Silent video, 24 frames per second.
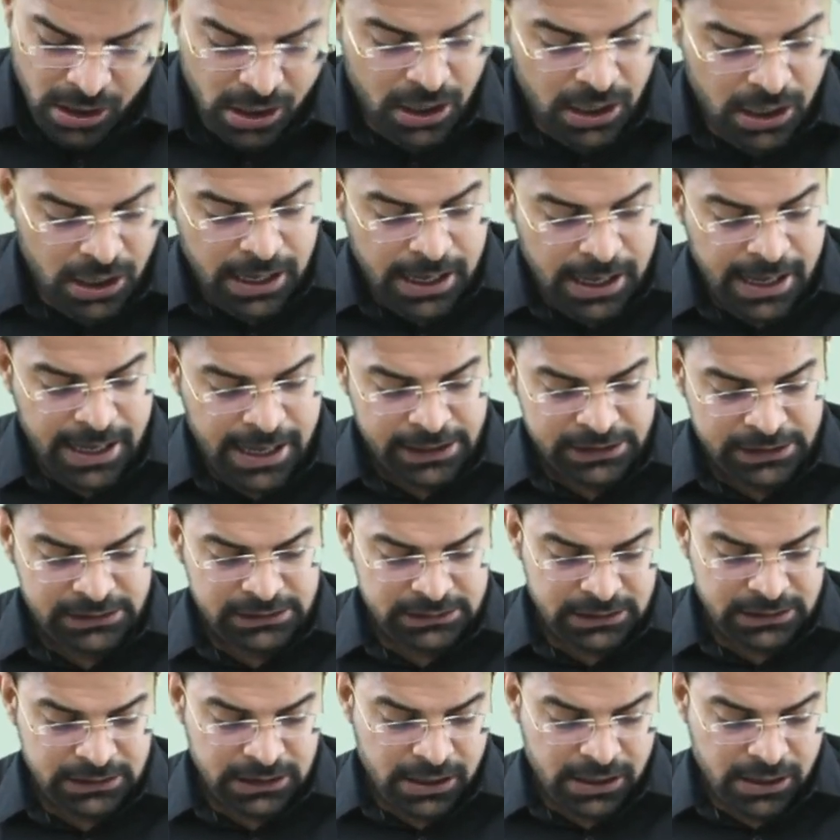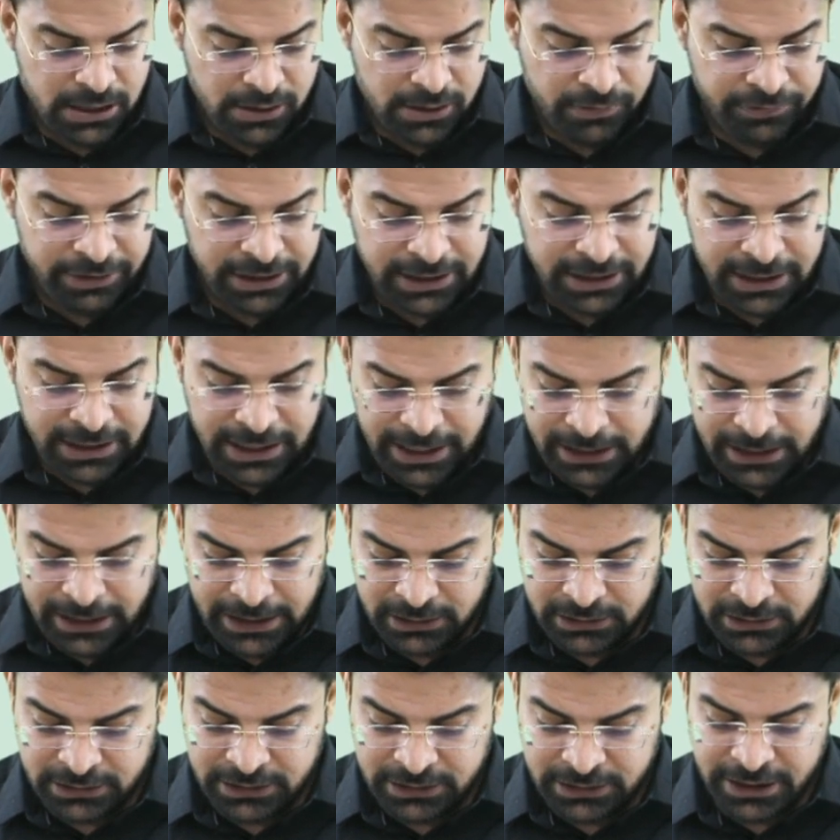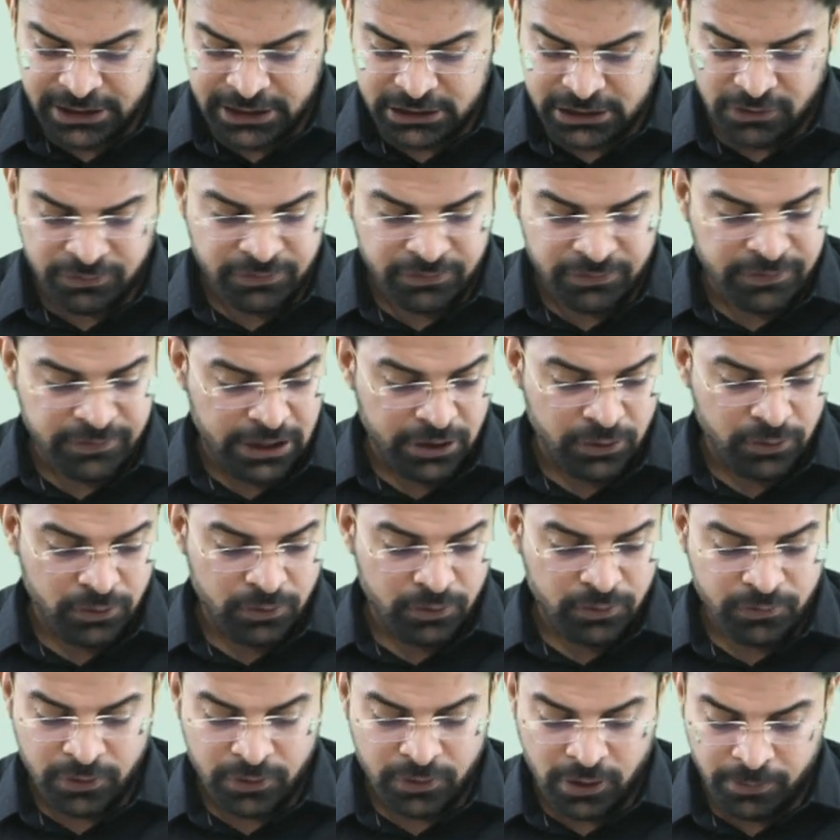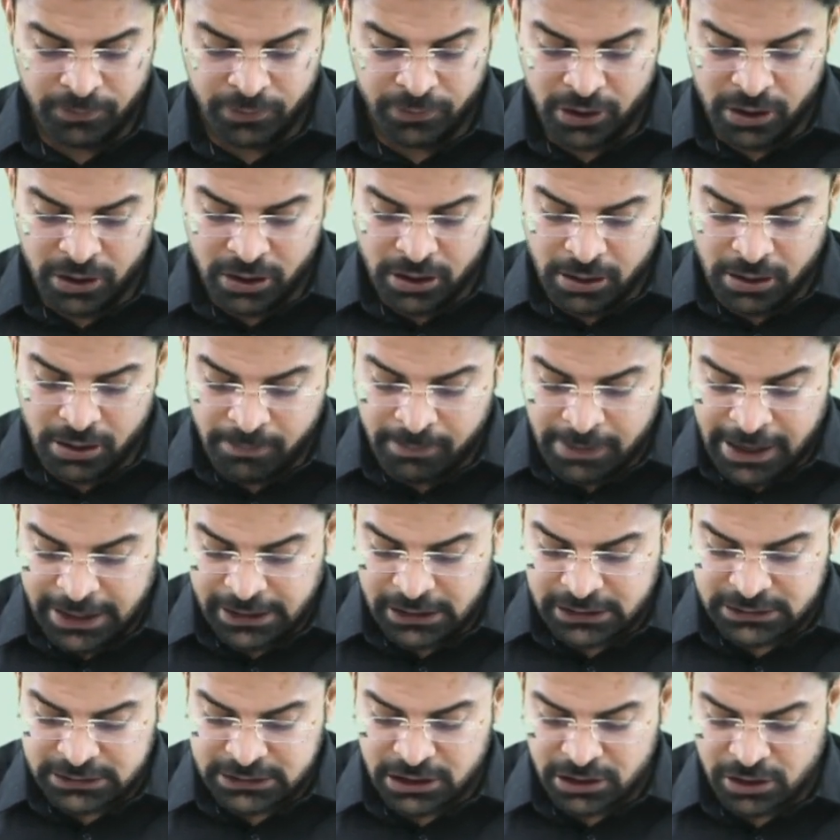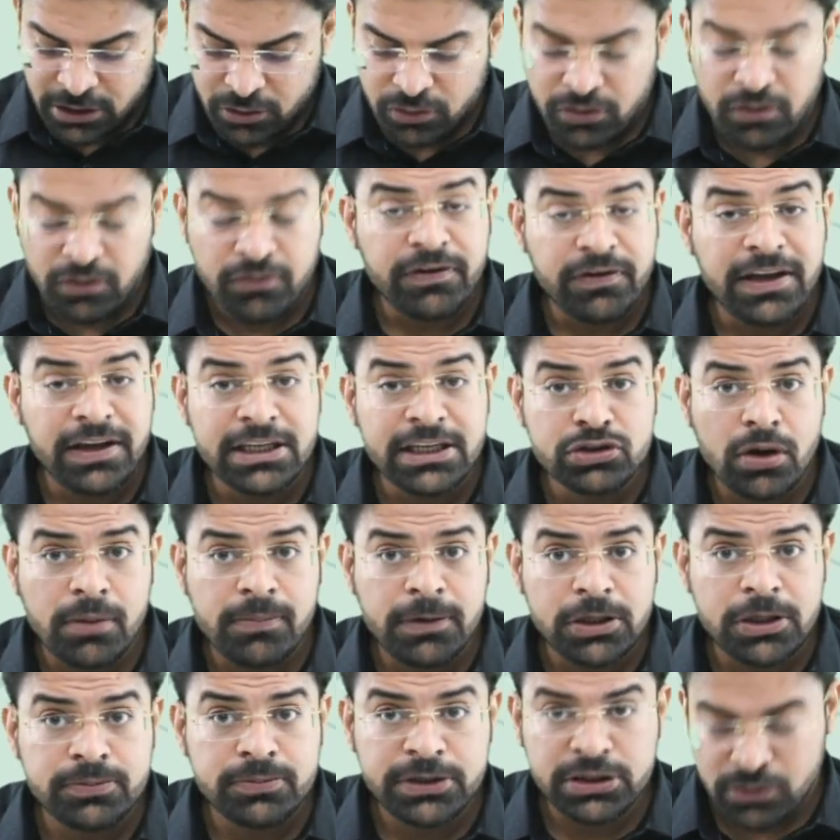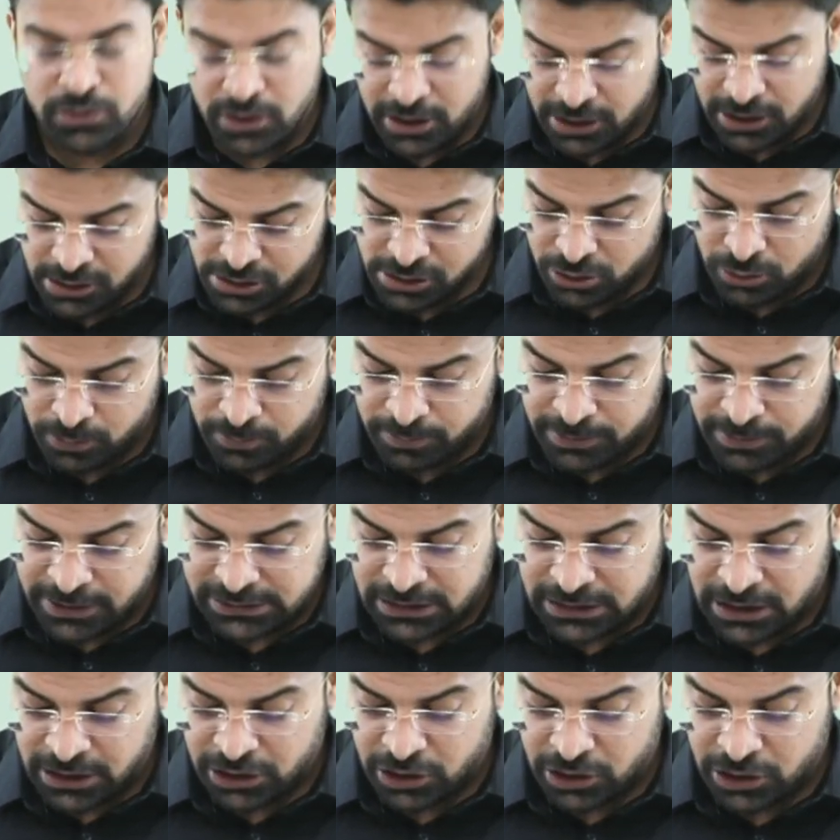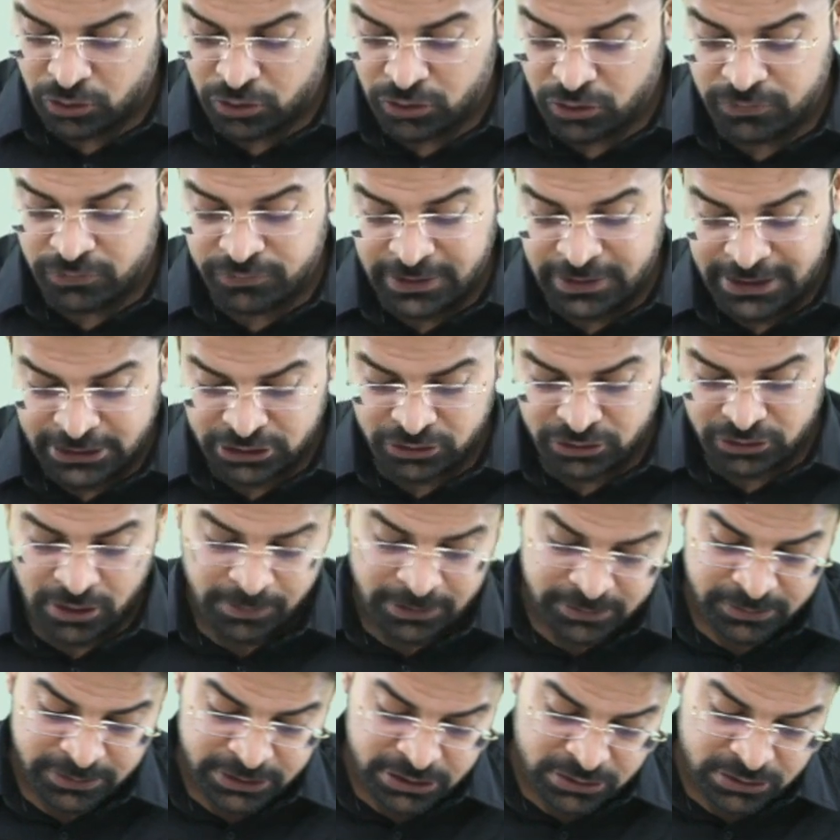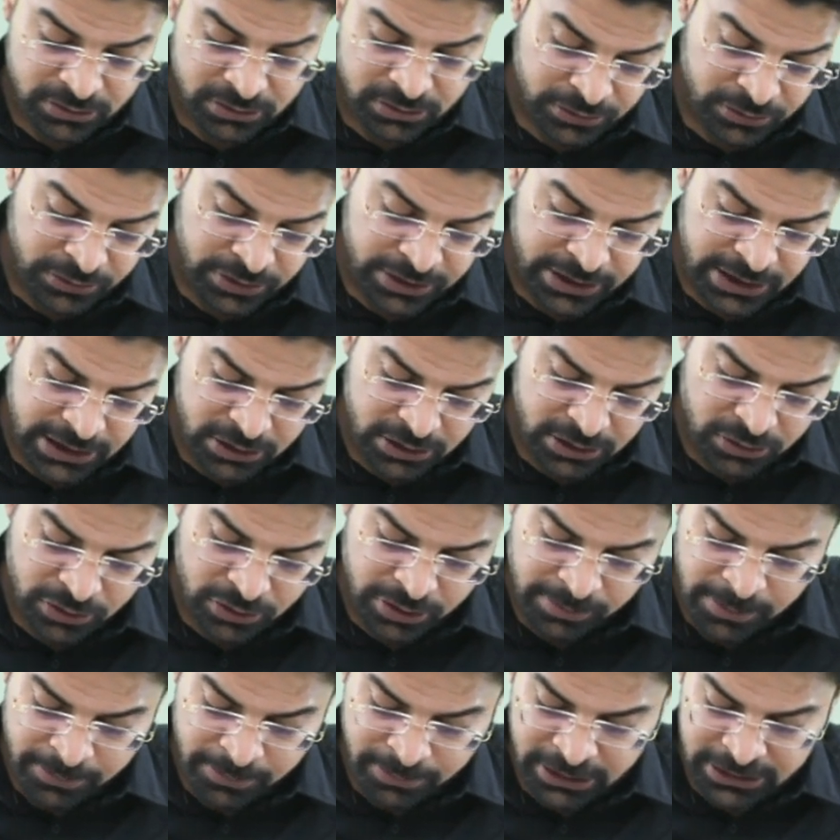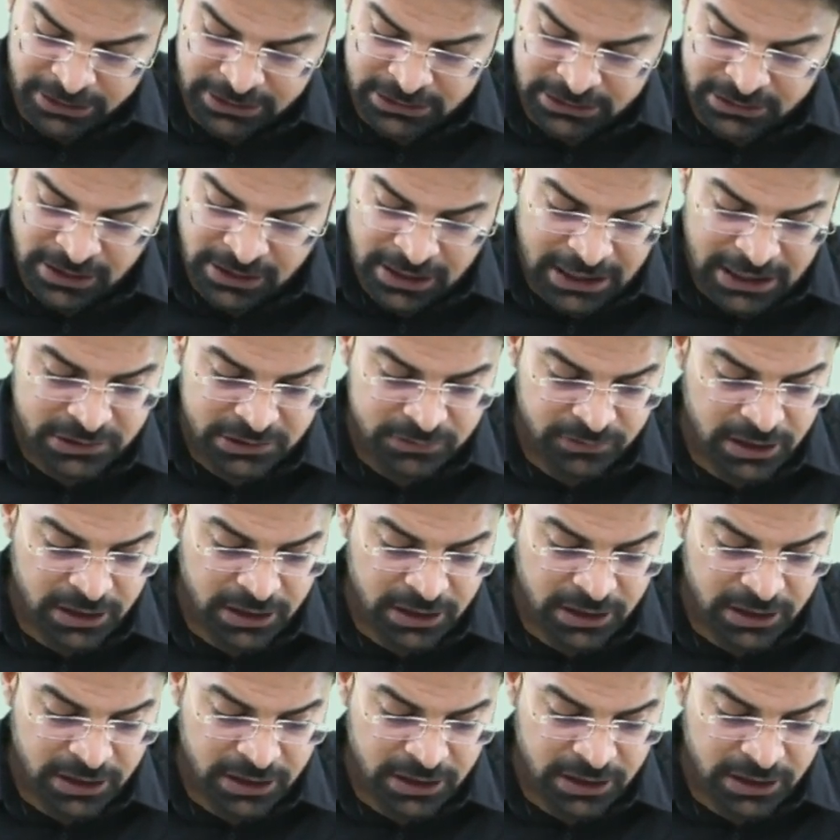Hence, we get the range of value from minus under root of a square plus b square to plus under root of a square plus b square. You need to remember this last one.